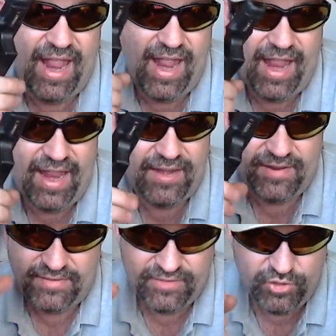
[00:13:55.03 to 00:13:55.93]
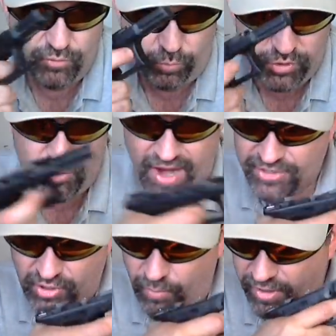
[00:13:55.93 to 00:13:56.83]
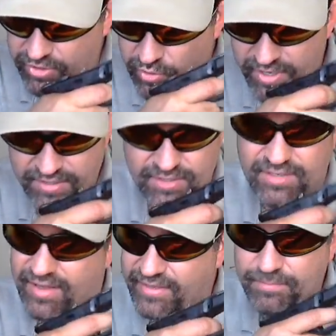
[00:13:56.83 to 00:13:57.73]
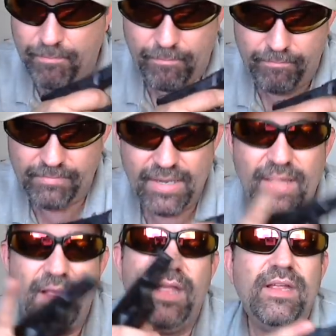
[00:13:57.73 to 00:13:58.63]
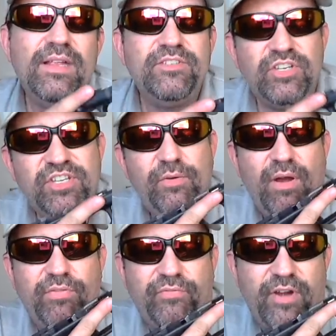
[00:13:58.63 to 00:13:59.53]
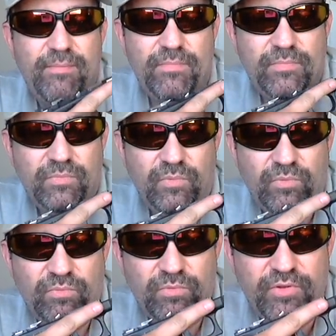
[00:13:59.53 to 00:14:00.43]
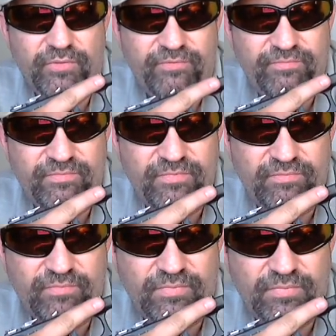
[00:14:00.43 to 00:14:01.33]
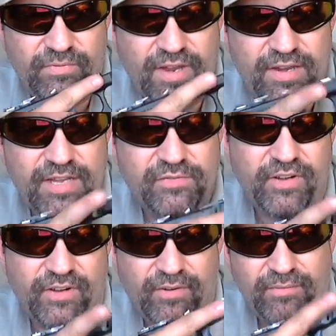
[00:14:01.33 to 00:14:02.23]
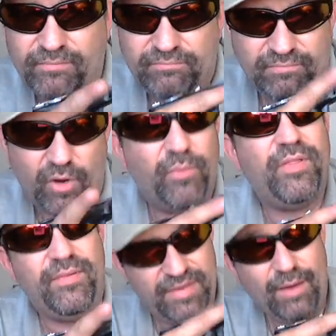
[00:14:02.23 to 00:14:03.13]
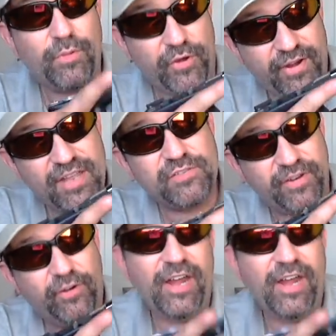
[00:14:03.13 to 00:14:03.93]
And you naturally want to do this. And that's just sit around with the frame with your index finger, with your index finger